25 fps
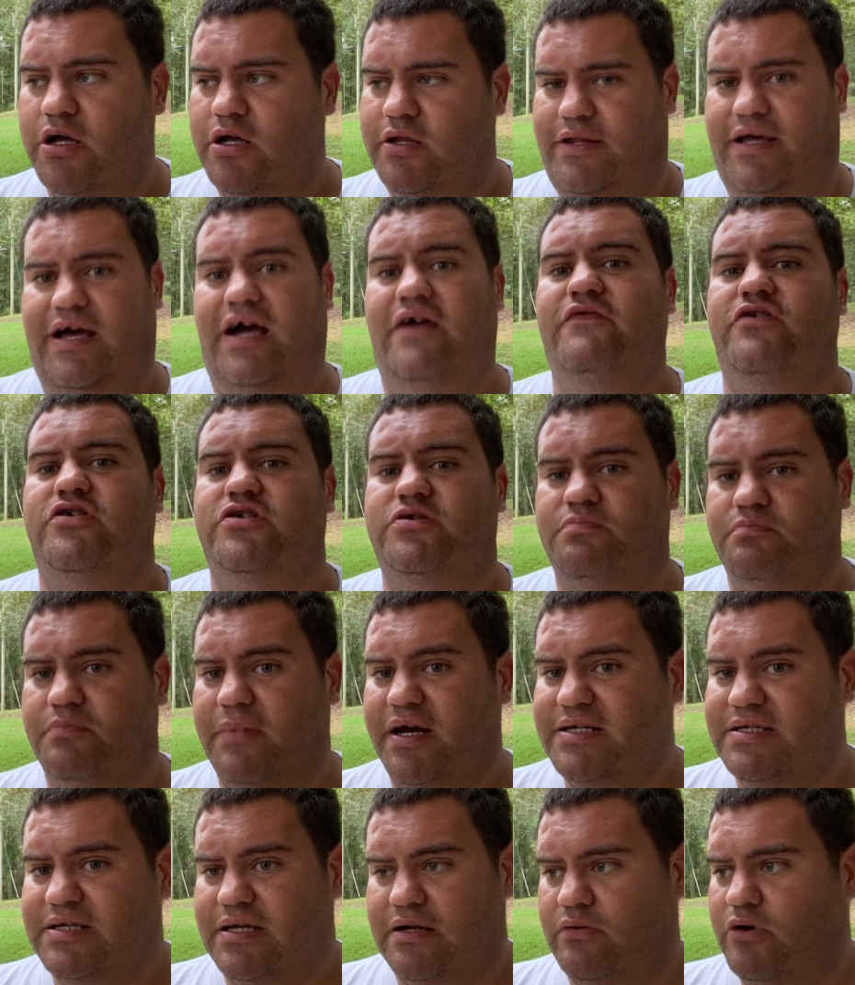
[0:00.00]
The average
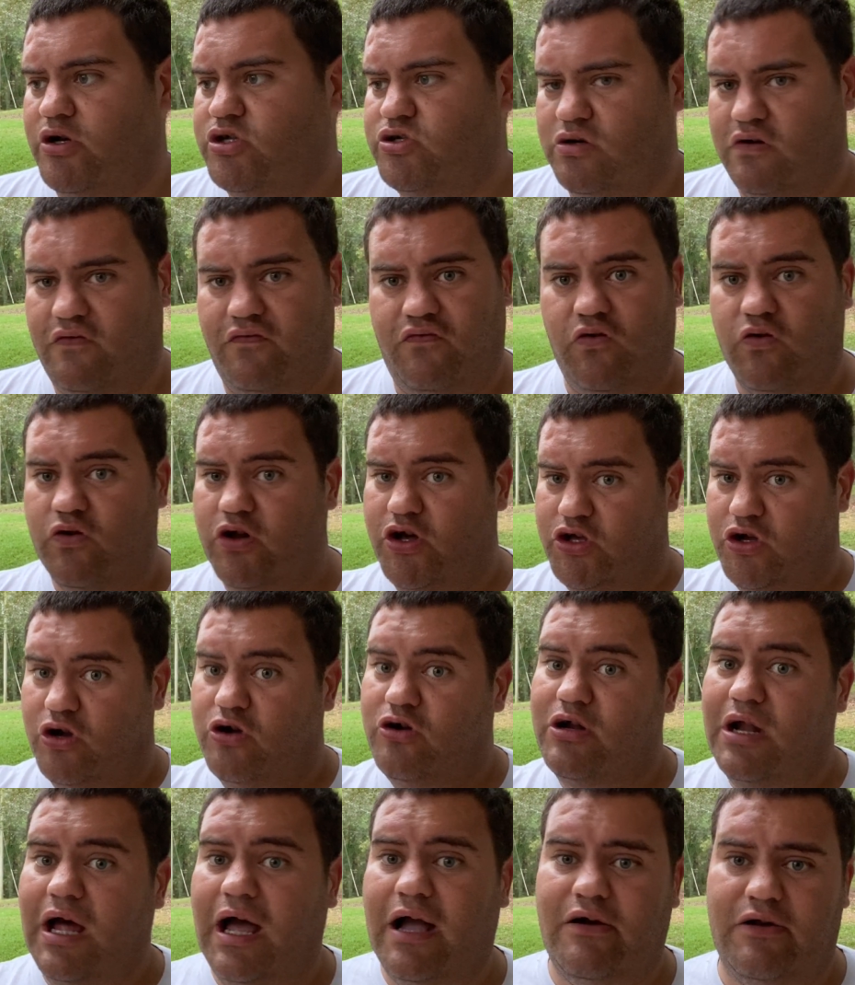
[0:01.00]
Mexican restaurant in Florida,
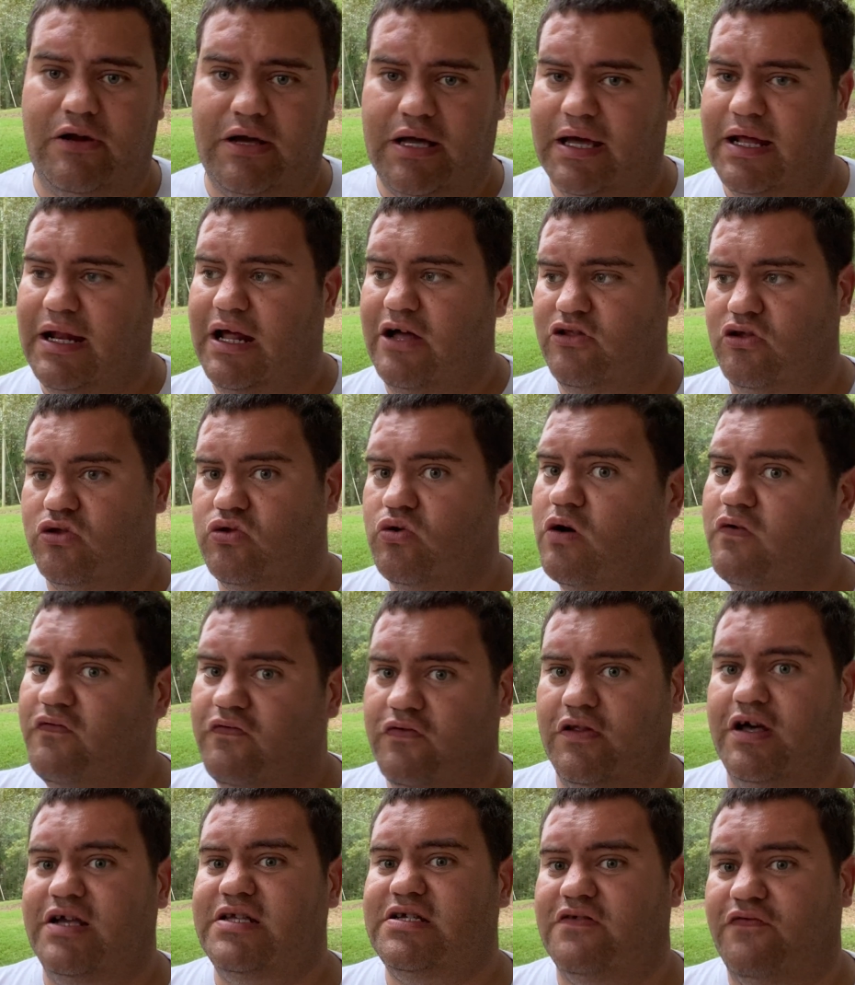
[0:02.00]
you're not going to get out the door
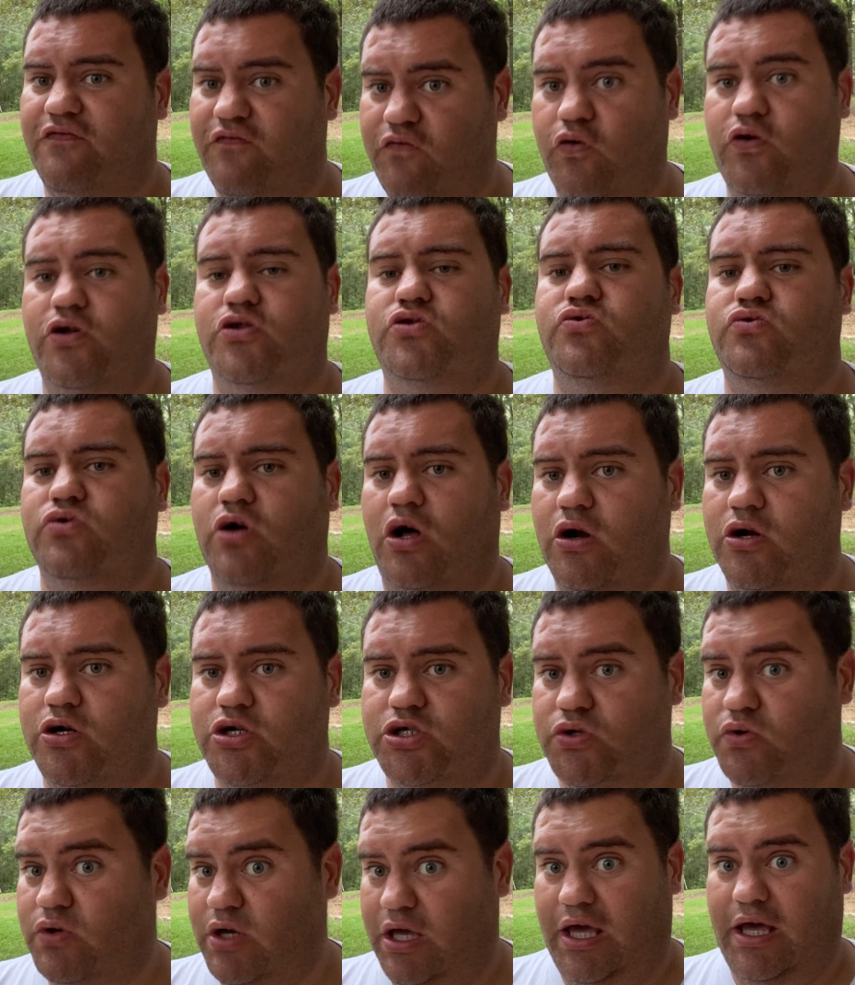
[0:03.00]
for less than
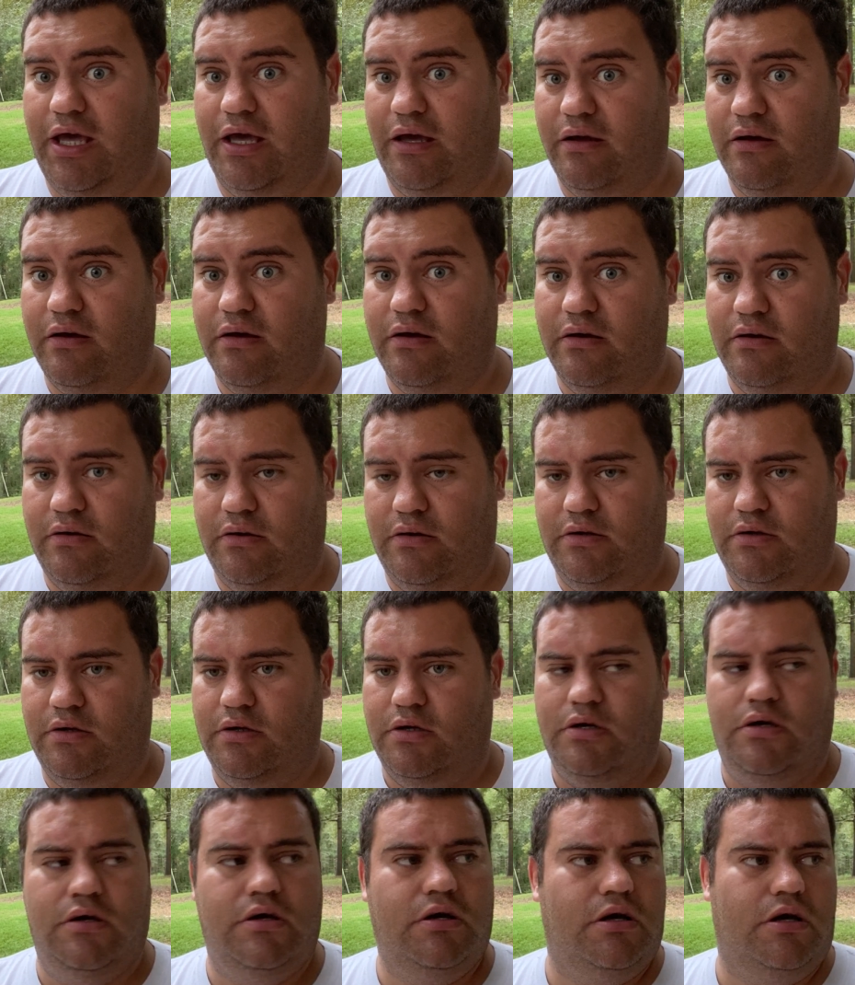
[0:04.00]
$42. You can't.
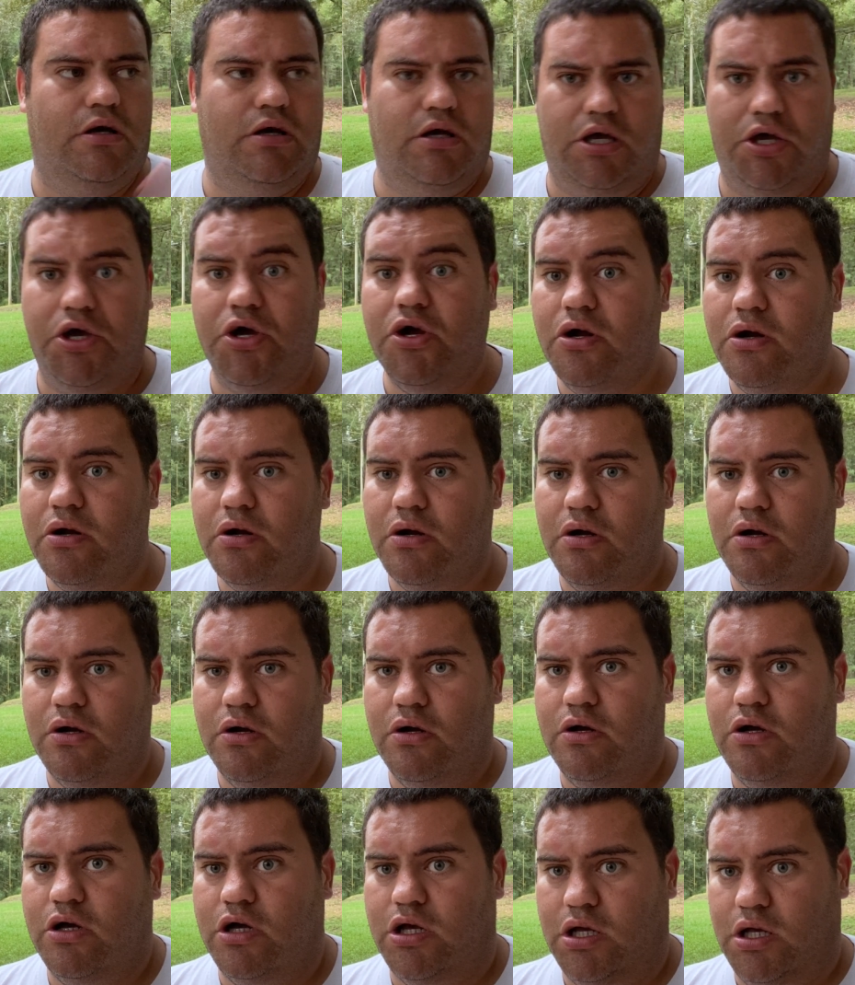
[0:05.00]
Here,
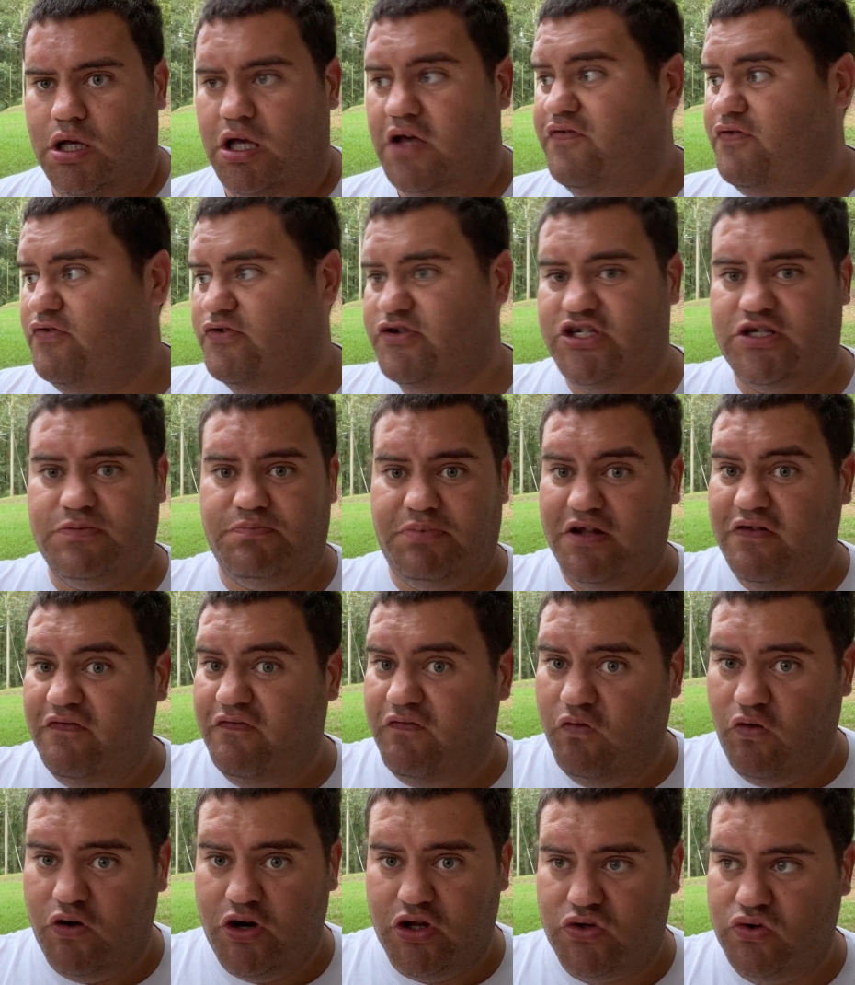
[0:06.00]
if you spend
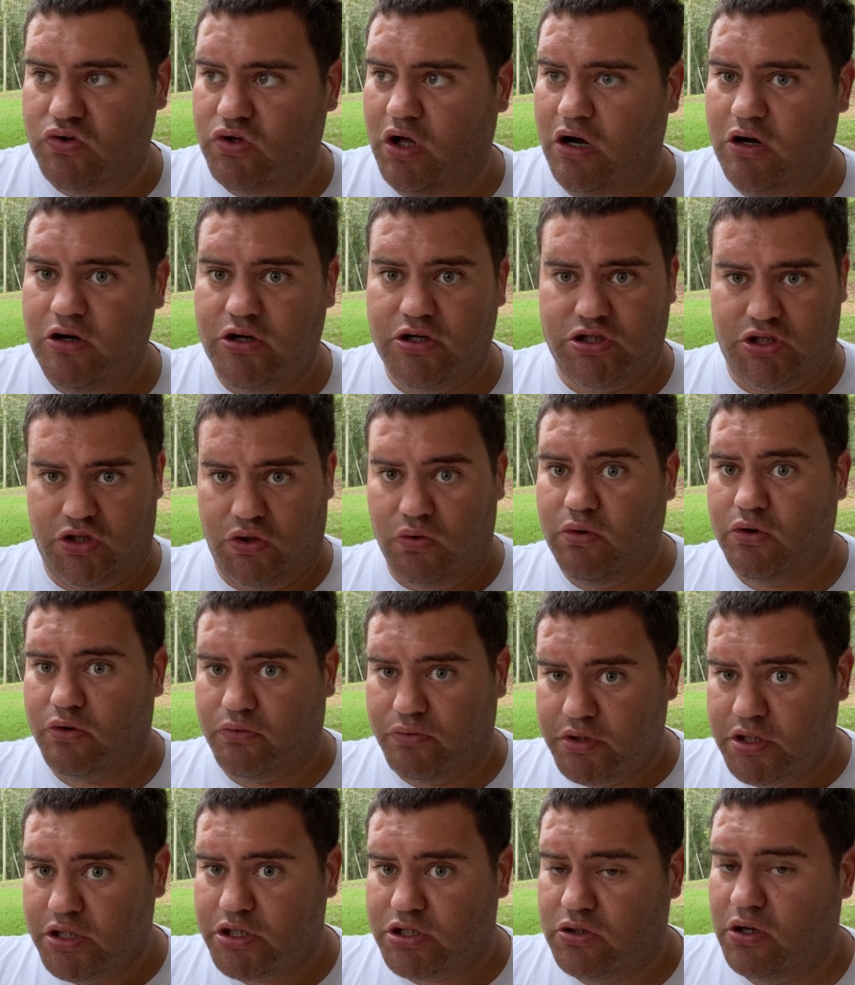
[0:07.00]
$42, you are
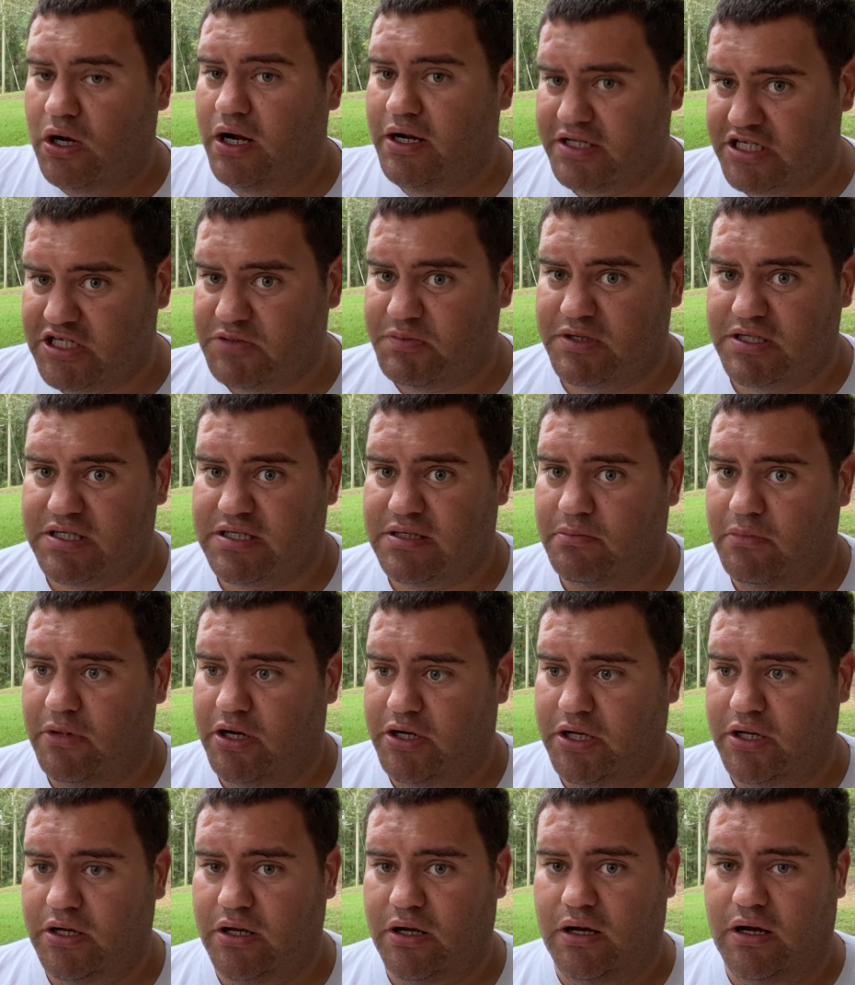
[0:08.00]
really trying to spend some
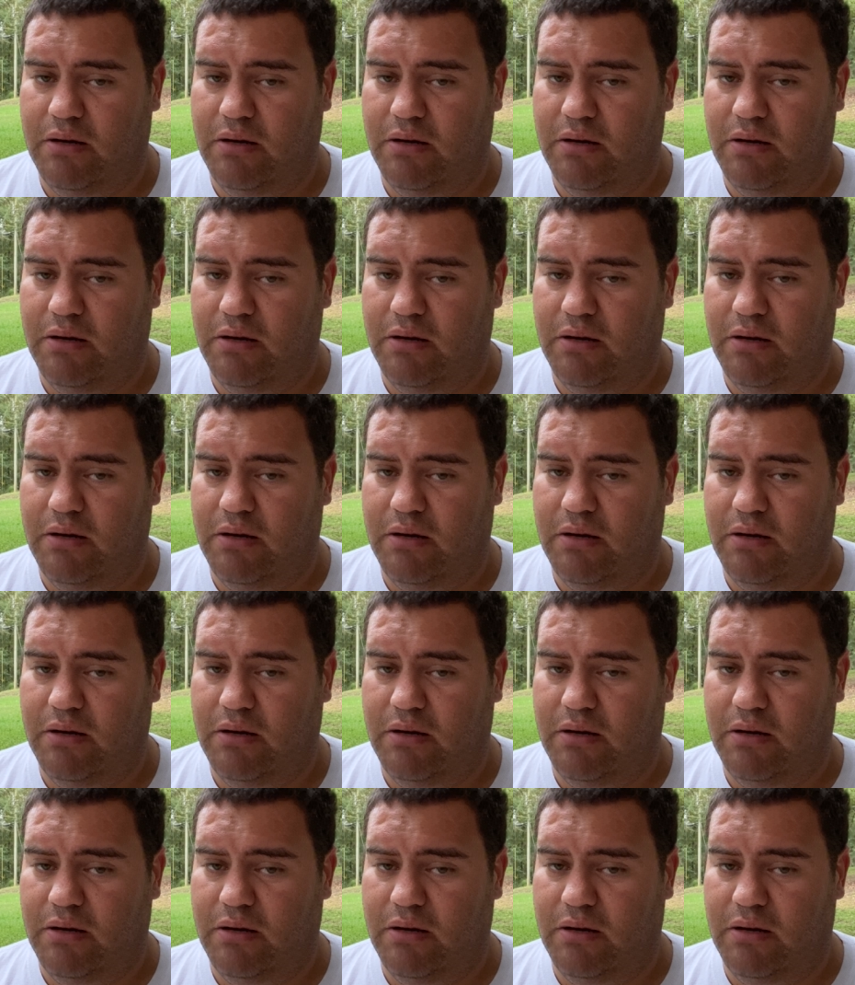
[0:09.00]
money.